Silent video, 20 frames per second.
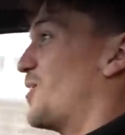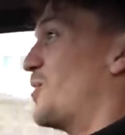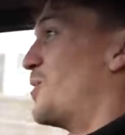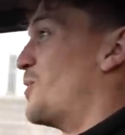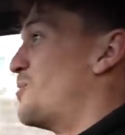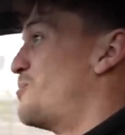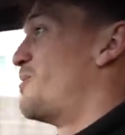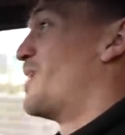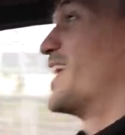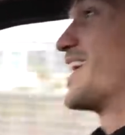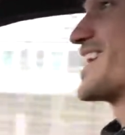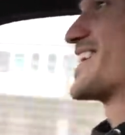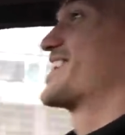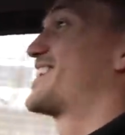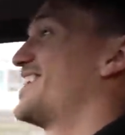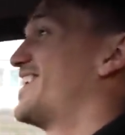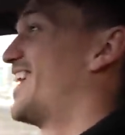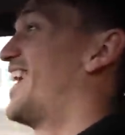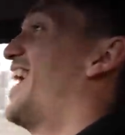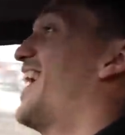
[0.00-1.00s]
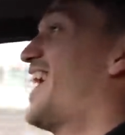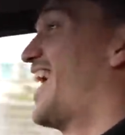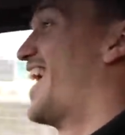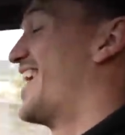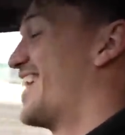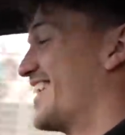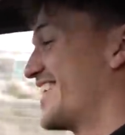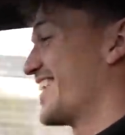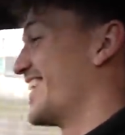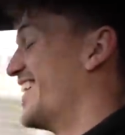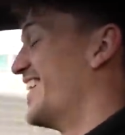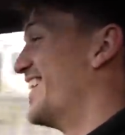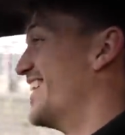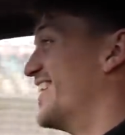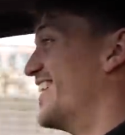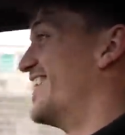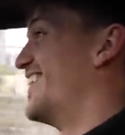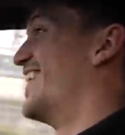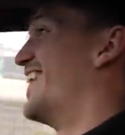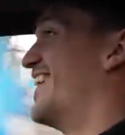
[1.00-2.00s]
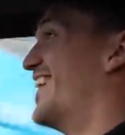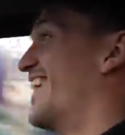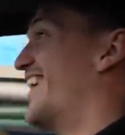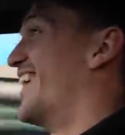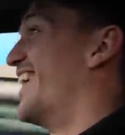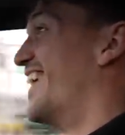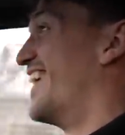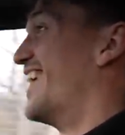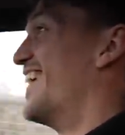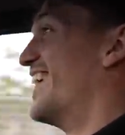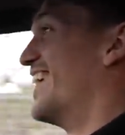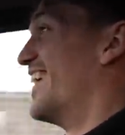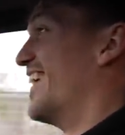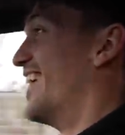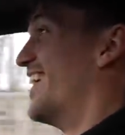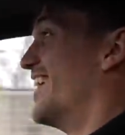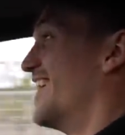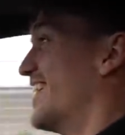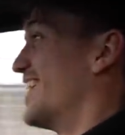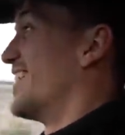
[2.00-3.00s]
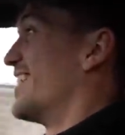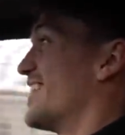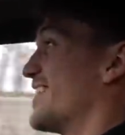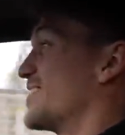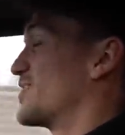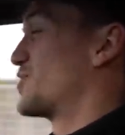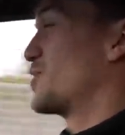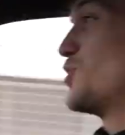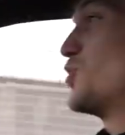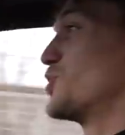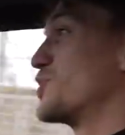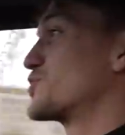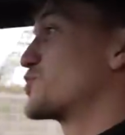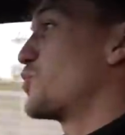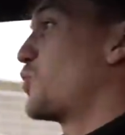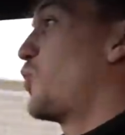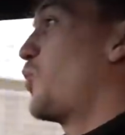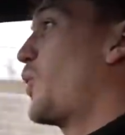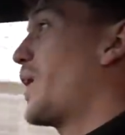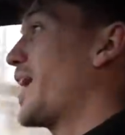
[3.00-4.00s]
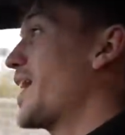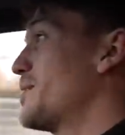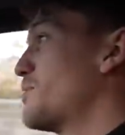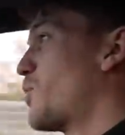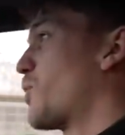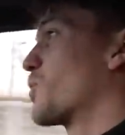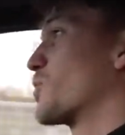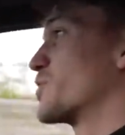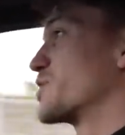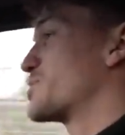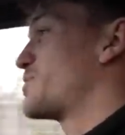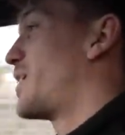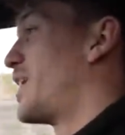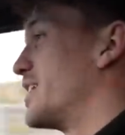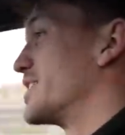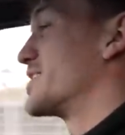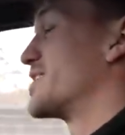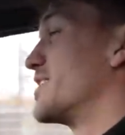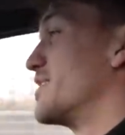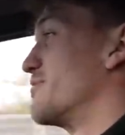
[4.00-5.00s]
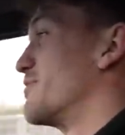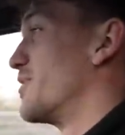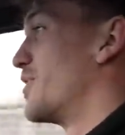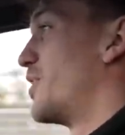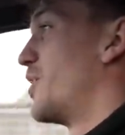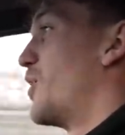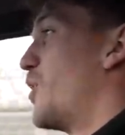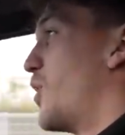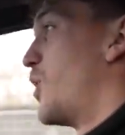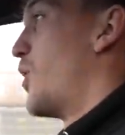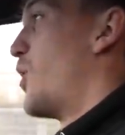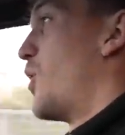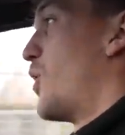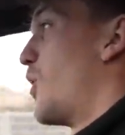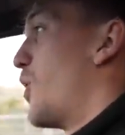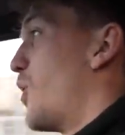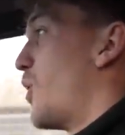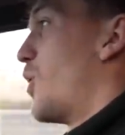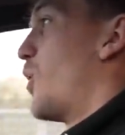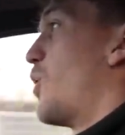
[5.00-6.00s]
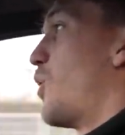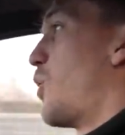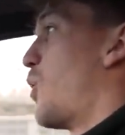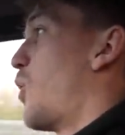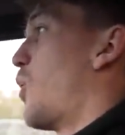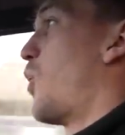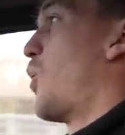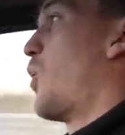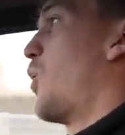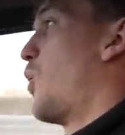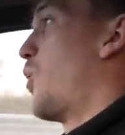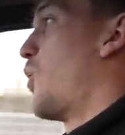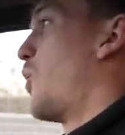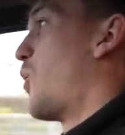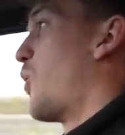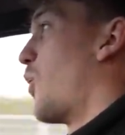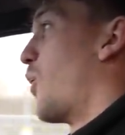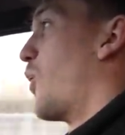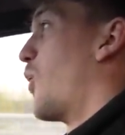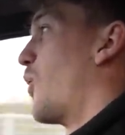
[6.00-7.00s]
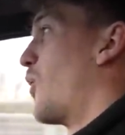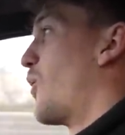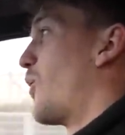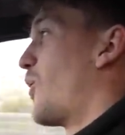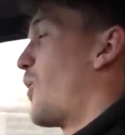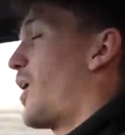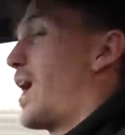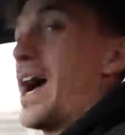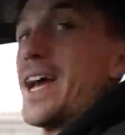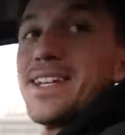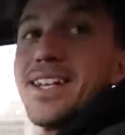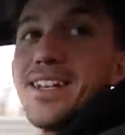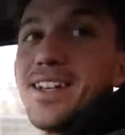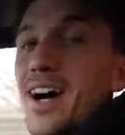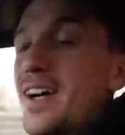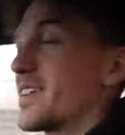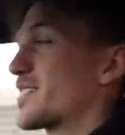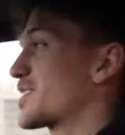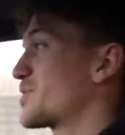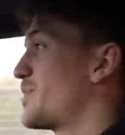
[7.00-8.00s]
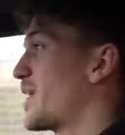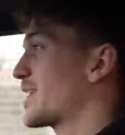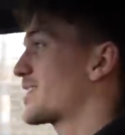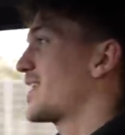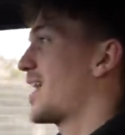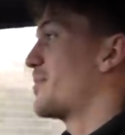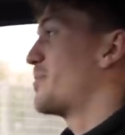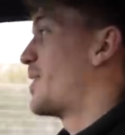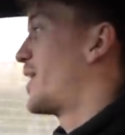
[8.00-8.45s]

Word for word: Oh my god. Oh yeah, it's actually quite more responsive. Dude, it's way more responsive. Oh, I did not expect that,